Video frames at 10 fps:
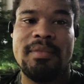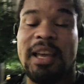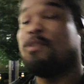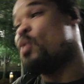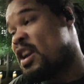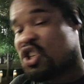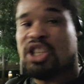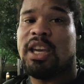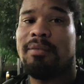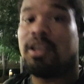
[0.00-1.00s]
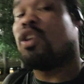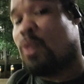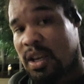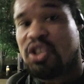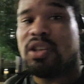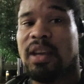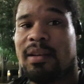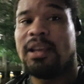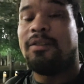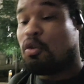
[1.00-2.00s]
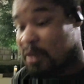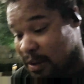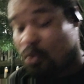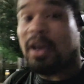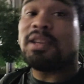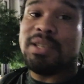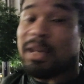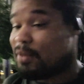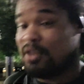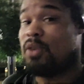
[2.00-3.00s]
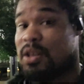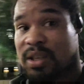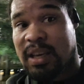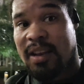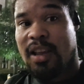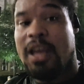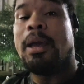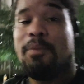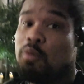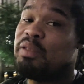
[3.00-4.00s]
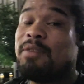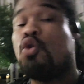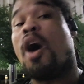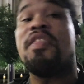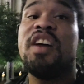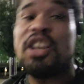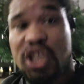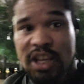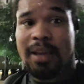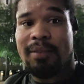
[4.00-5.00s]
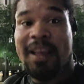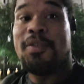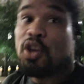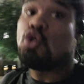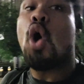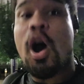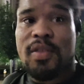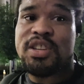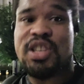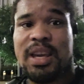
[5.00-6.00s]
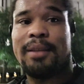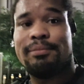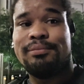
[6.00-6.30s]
If you ain't shit, then you ain't shit. You believe you ain't shit, then you ain't shit. If you believe you are the shit, then you are the shit.